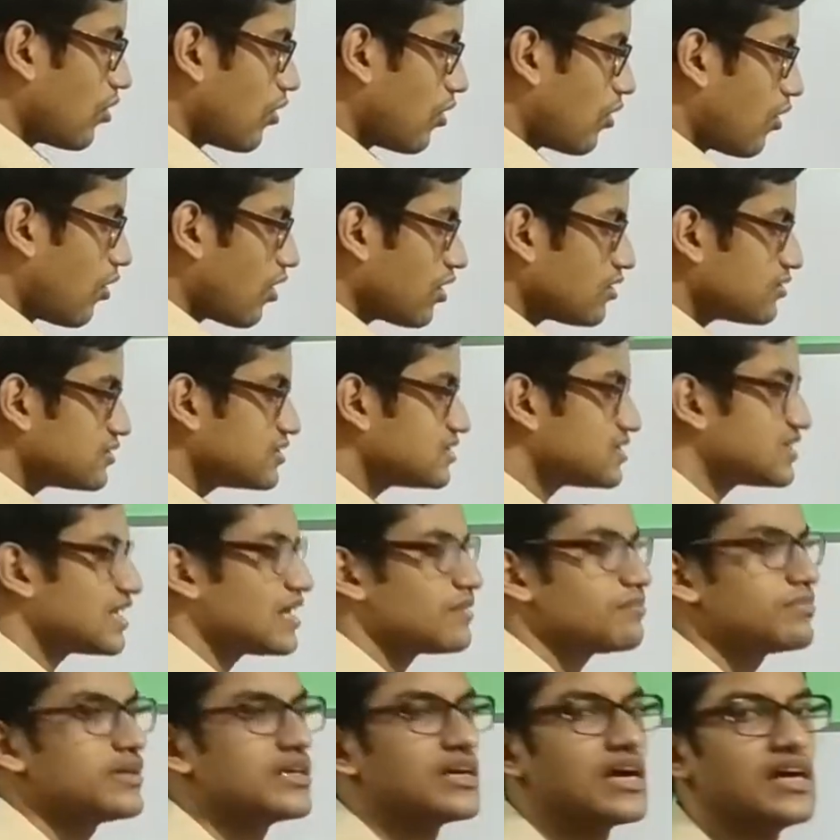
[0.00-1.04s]
all these
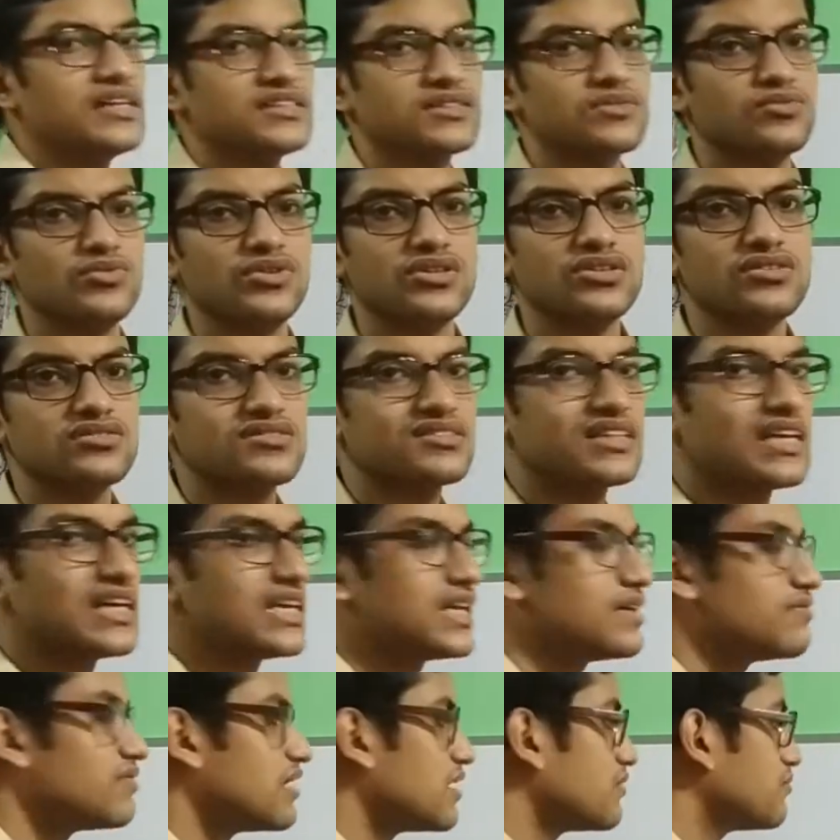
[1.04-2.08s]
APIs, Windows
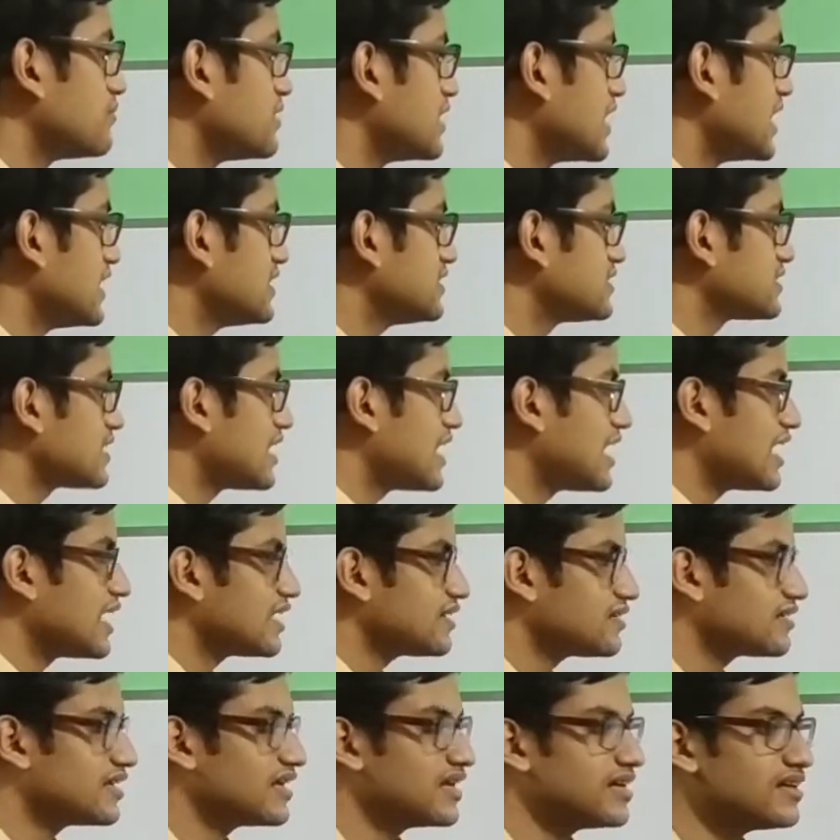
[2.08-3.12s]
native APIs,
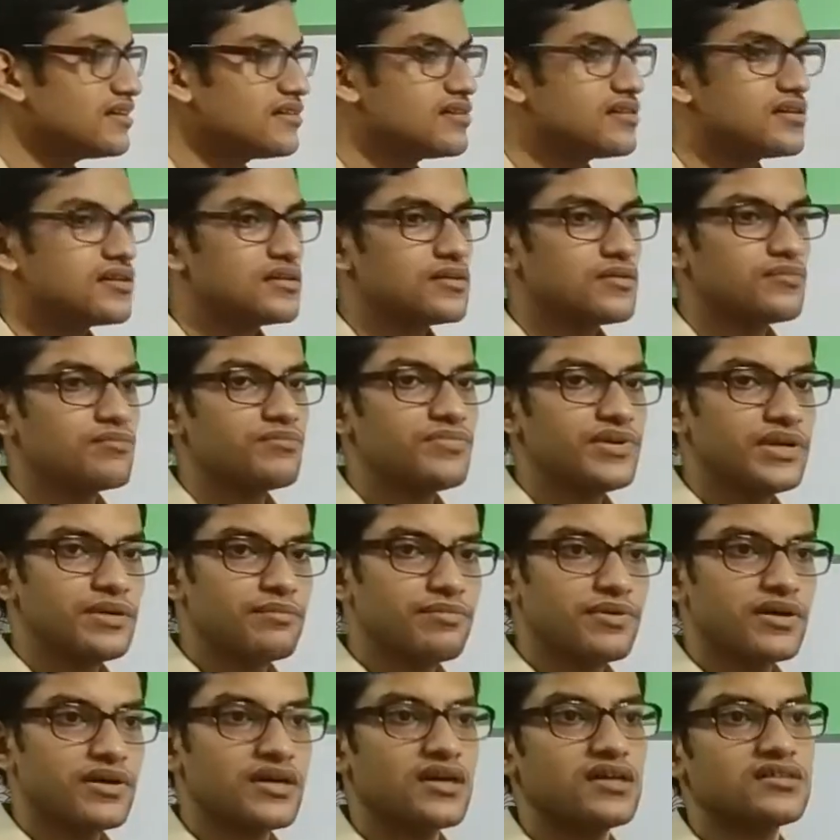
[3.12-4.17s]
and they
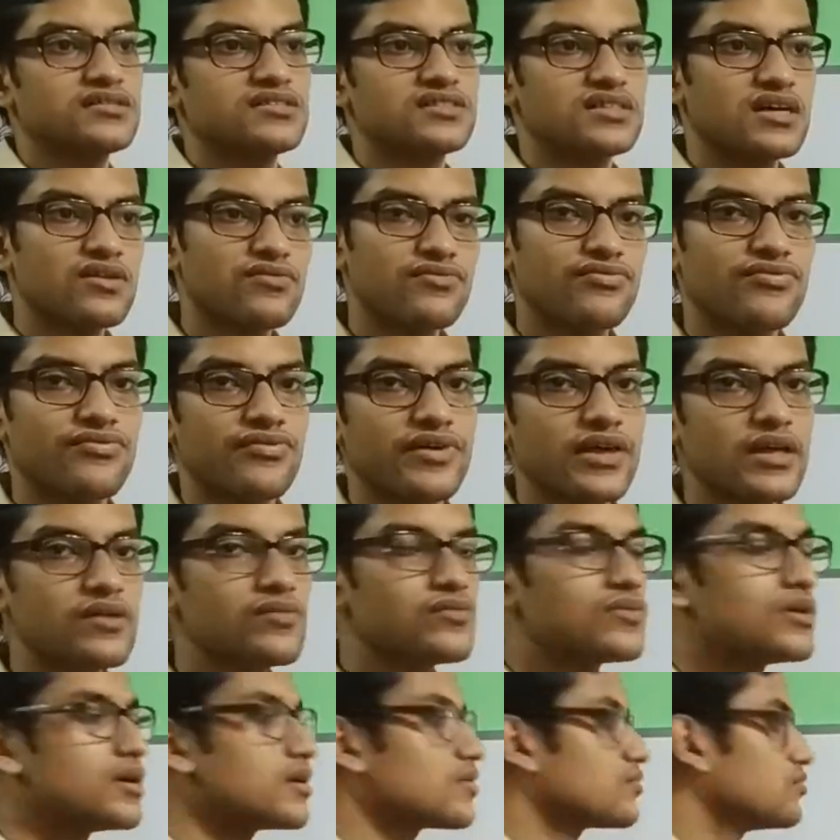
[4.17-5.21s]
prepared some
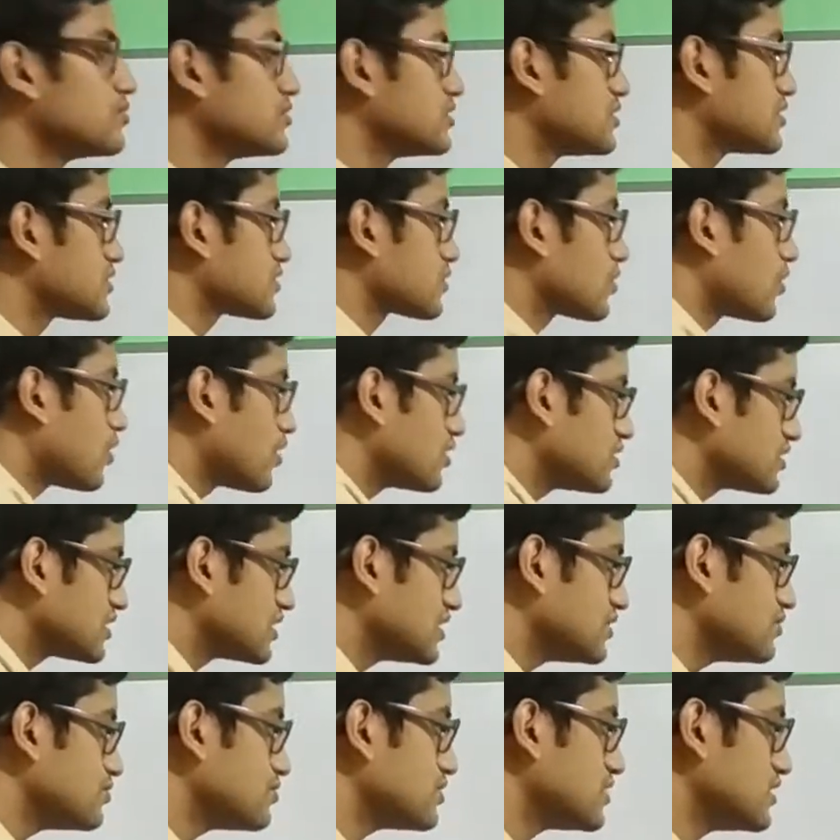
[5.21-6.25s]
framework which is called
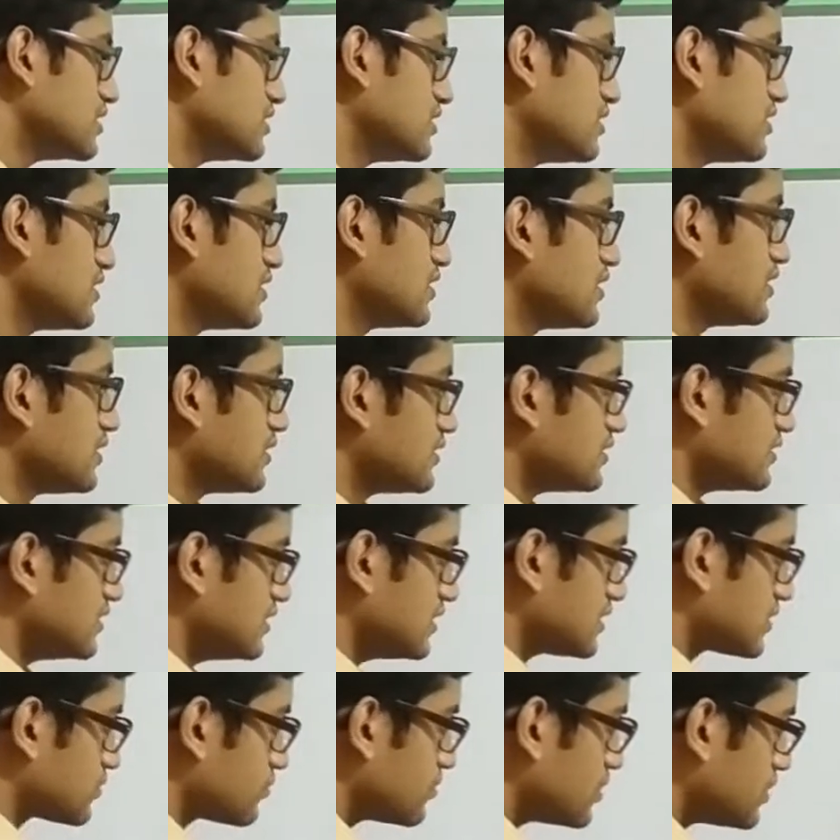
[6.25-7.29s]
Qt.
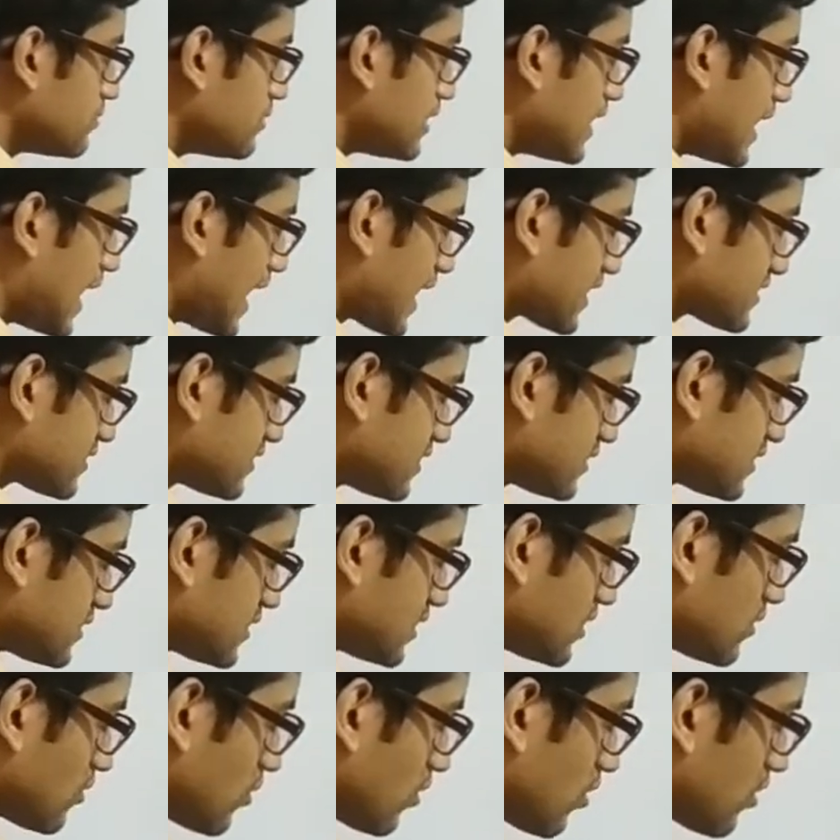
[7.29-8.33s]
This will be
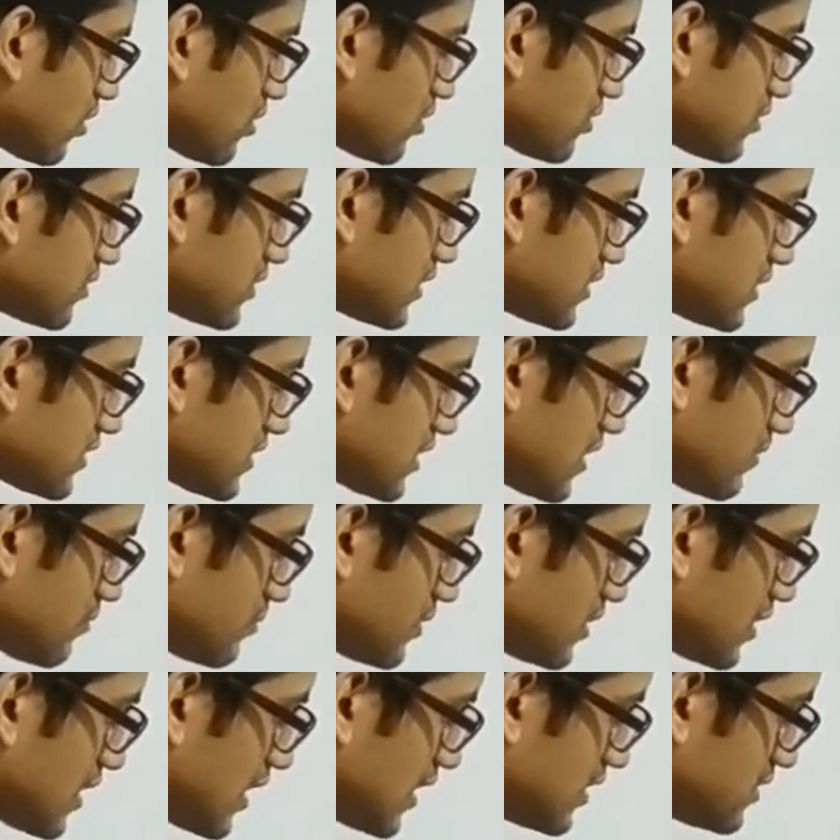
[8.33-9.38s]
accessing all these
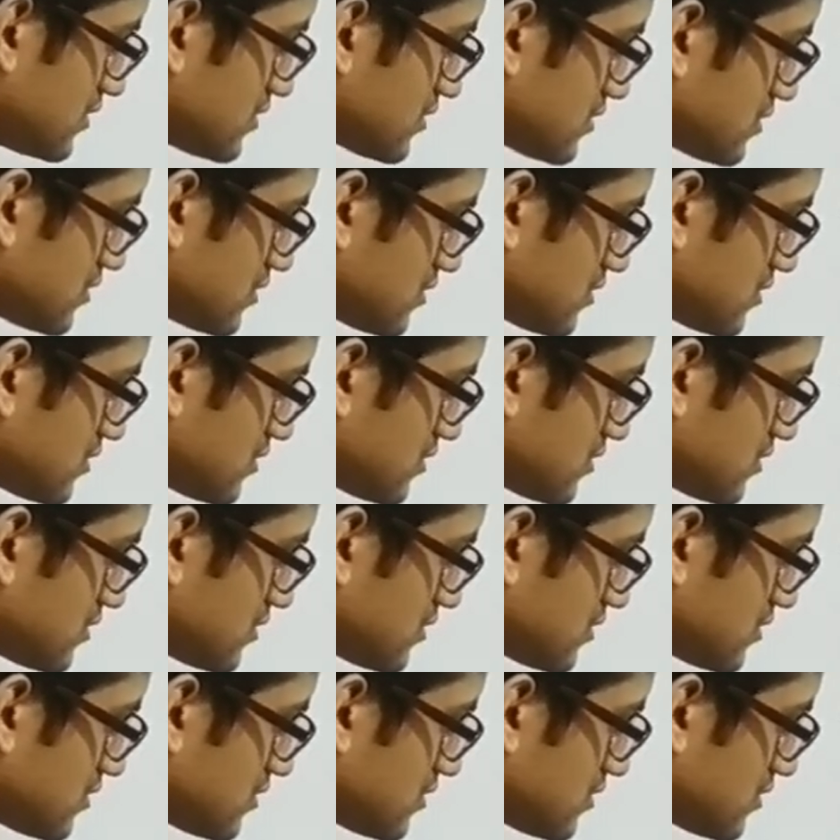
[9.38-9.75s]
APIs